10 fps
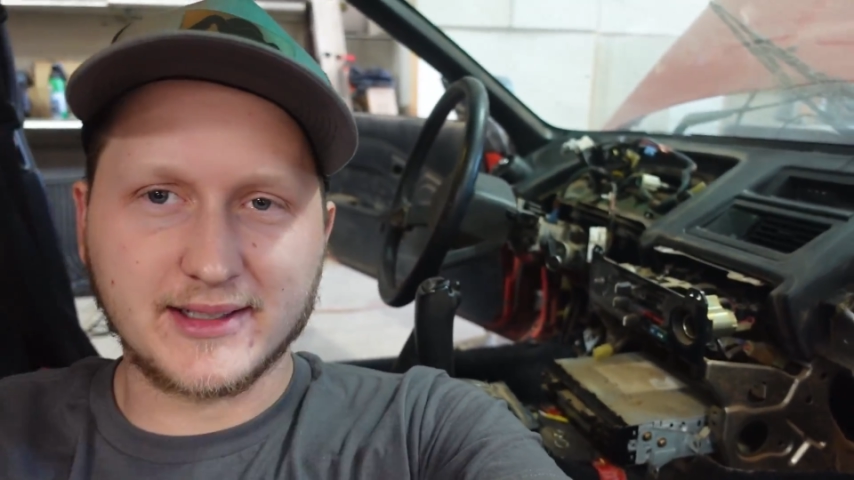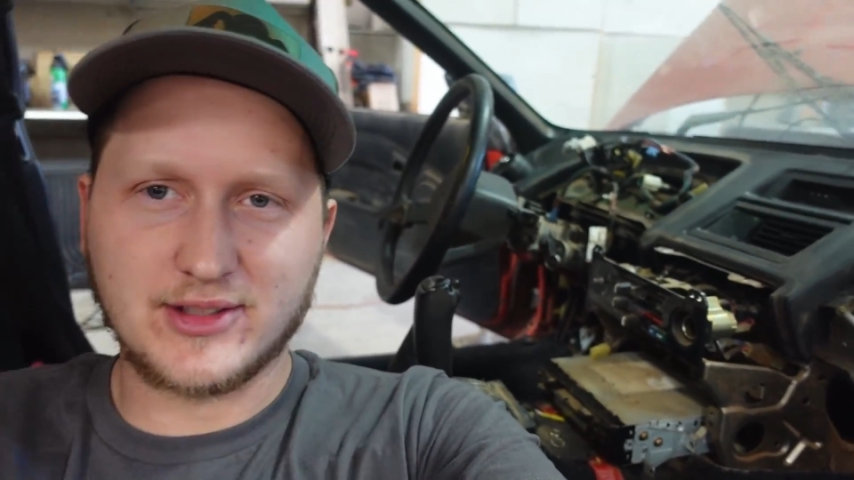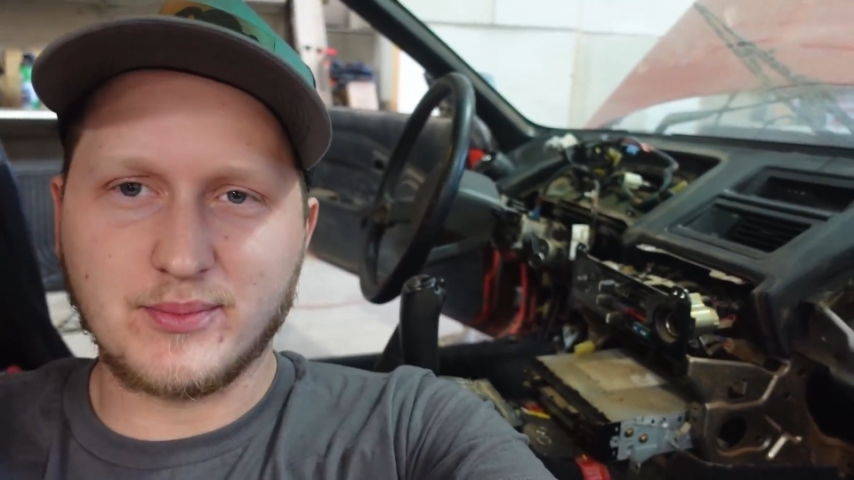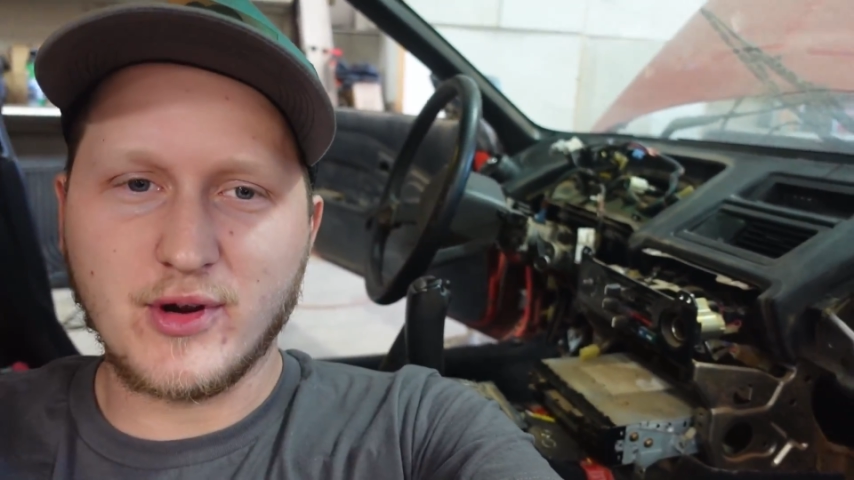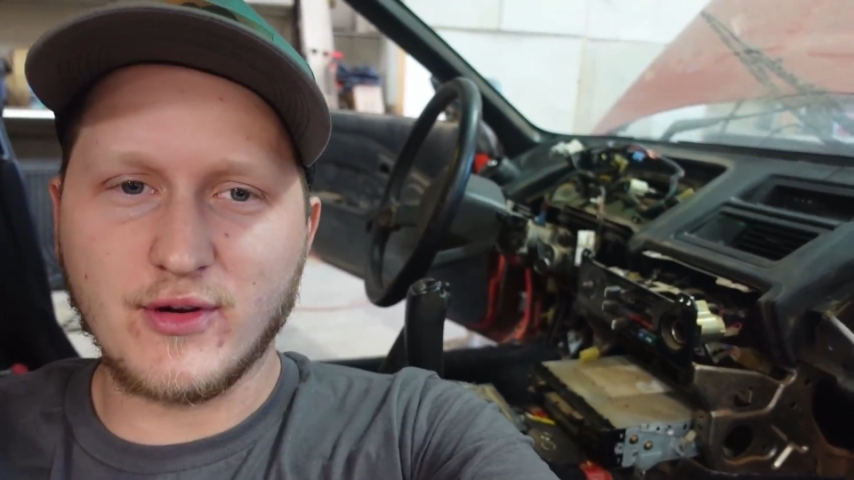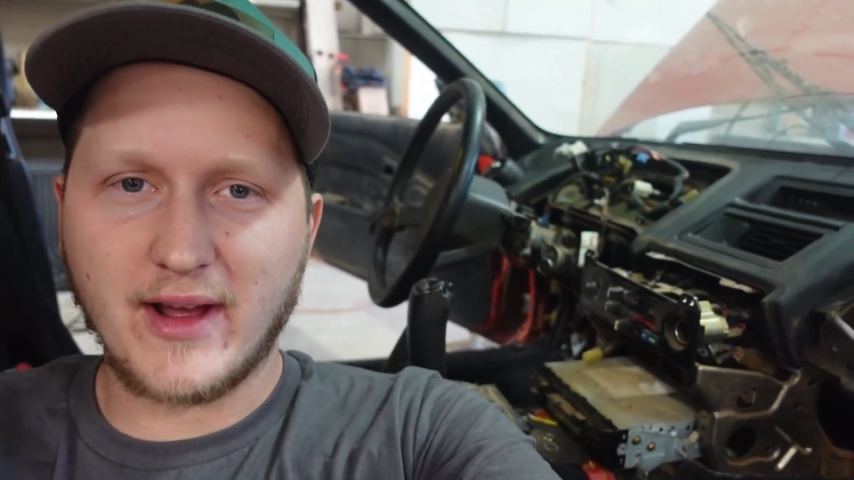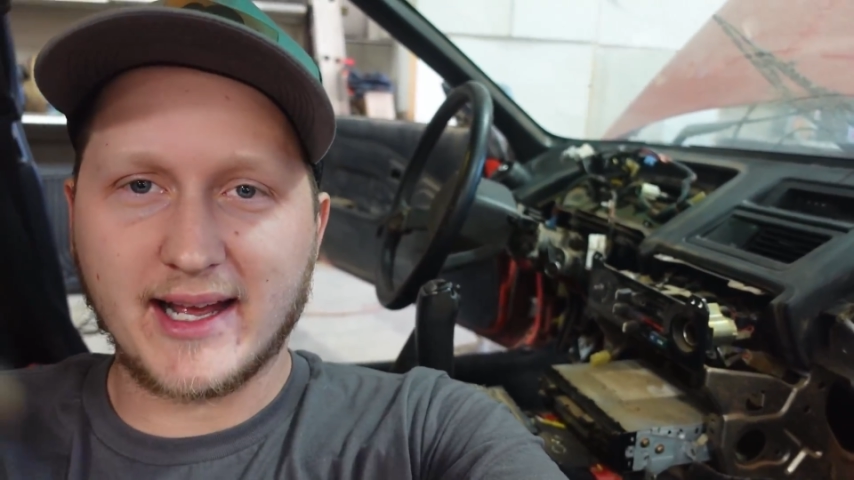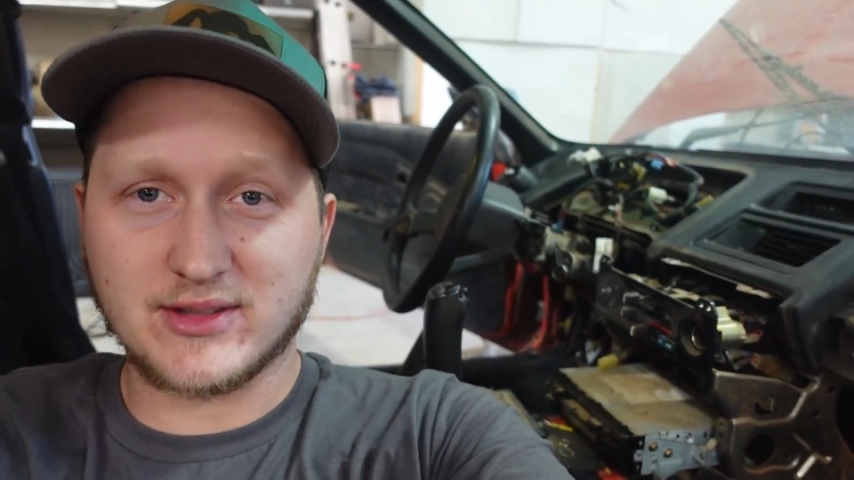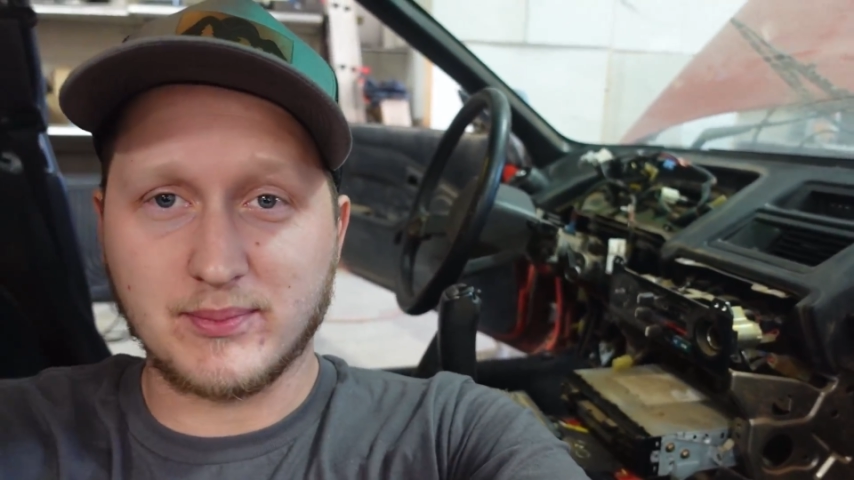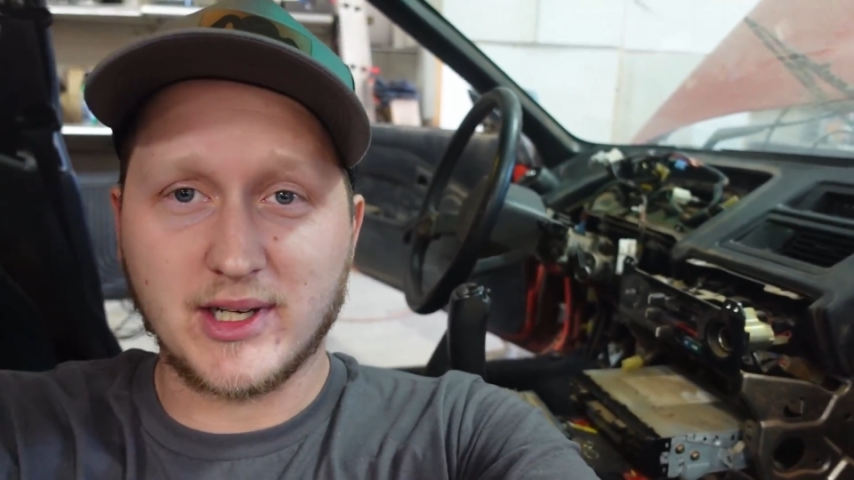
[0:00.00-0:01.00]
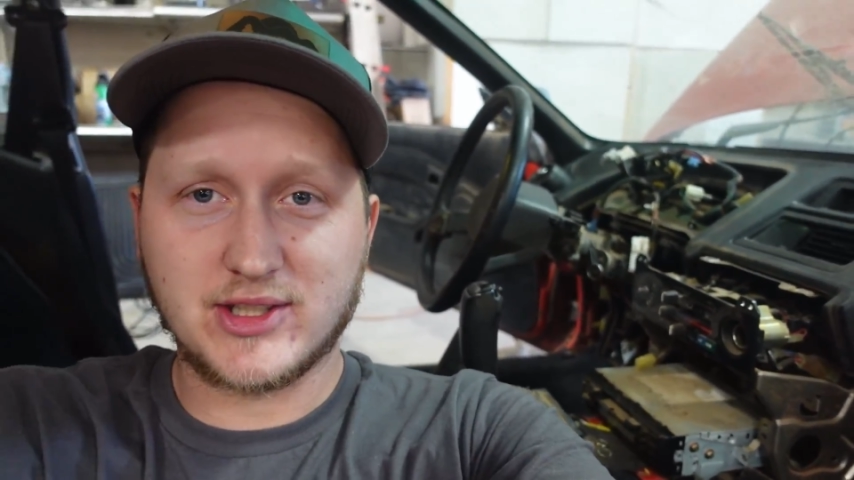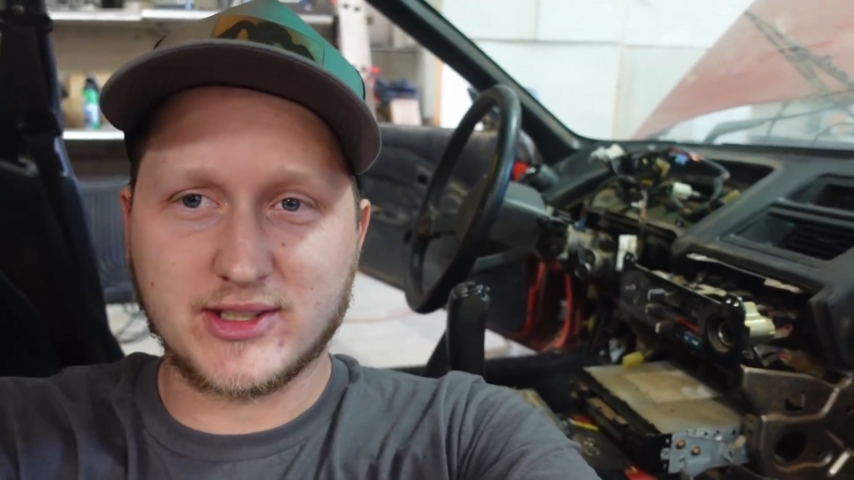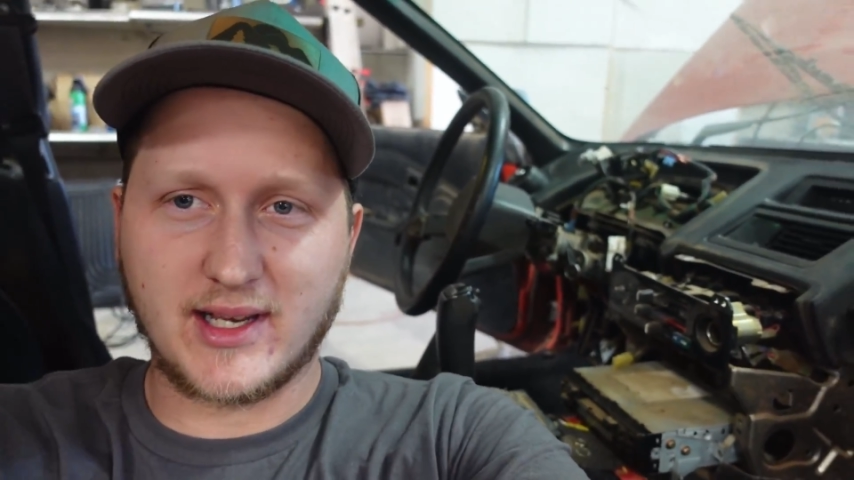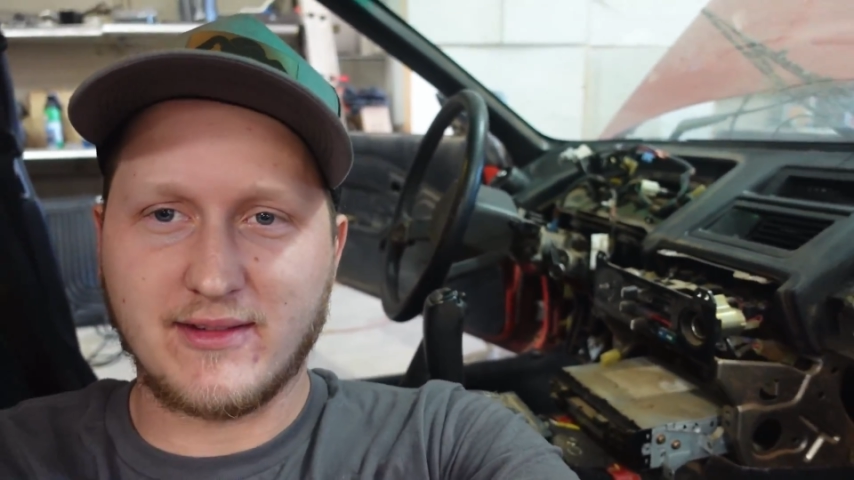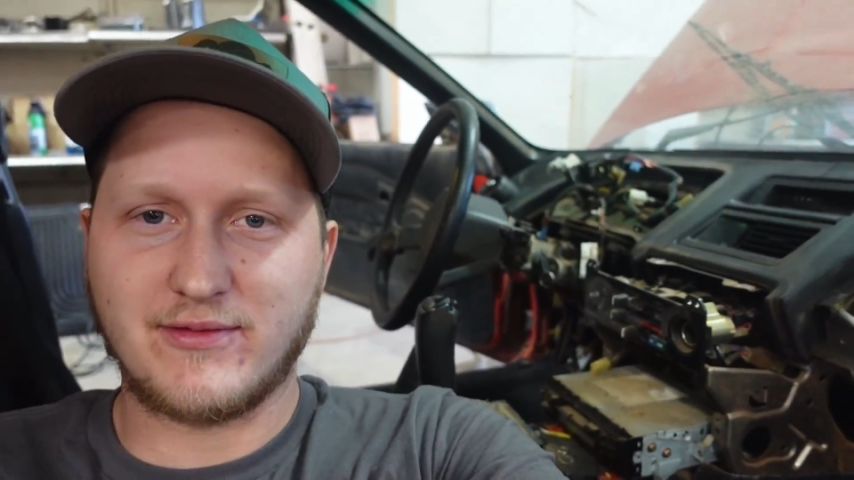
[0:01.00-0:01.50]
it to move as much
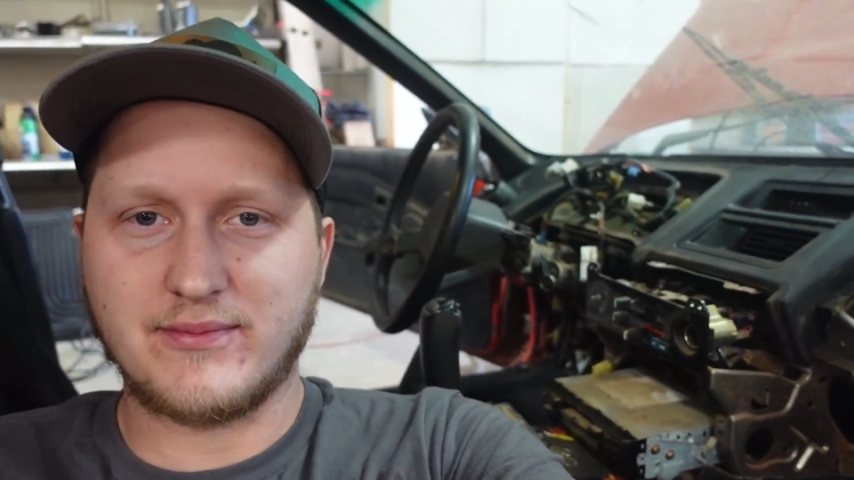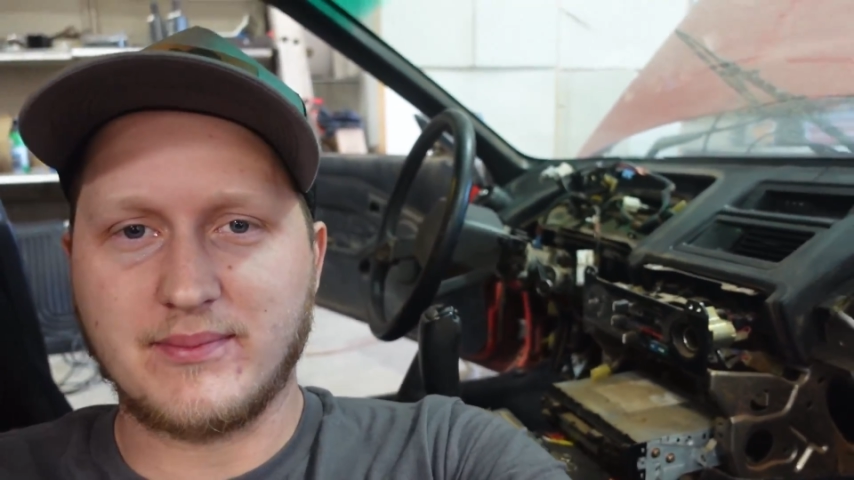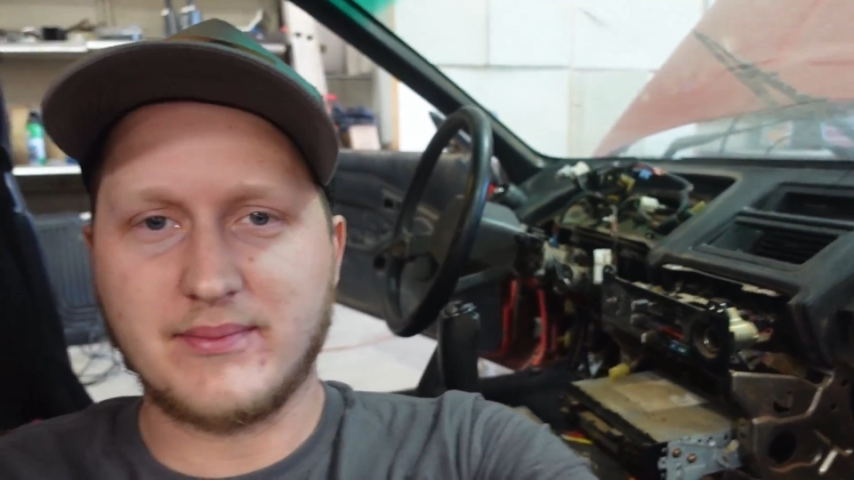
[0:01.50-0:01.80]
as I've